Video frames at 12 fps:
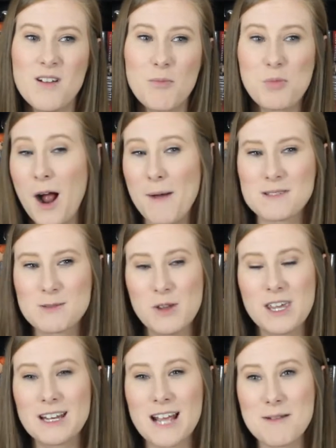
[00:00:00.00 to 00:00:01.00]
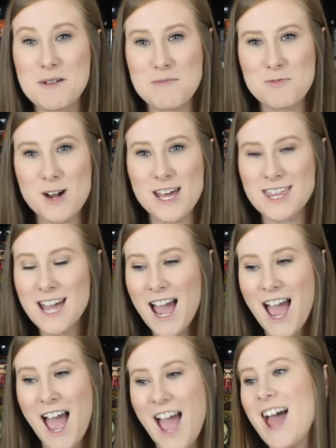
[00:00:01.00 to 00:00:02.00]
prompts we could come up with,
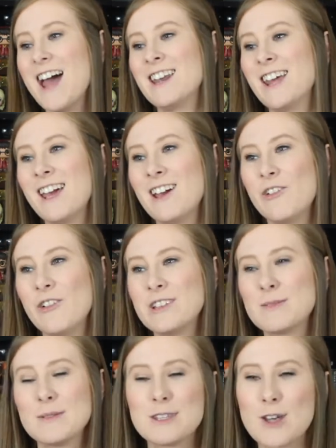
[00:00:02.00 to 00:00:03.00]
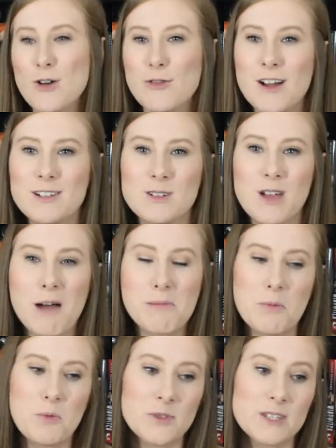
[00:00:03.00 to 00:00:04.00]
and it's been so fun to come
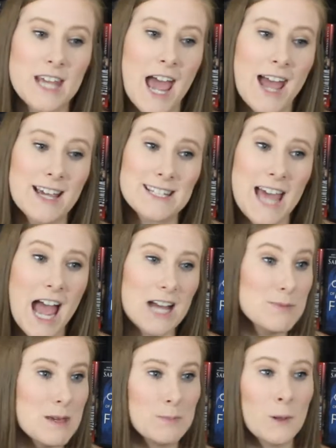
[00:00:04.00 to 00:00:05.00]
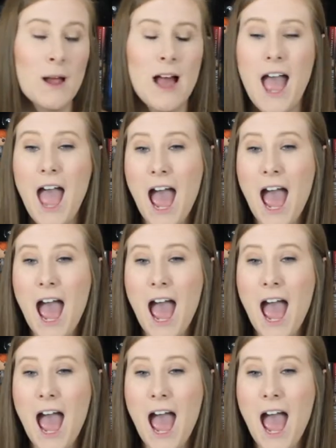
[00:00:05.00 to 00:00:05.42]
up with the tag people,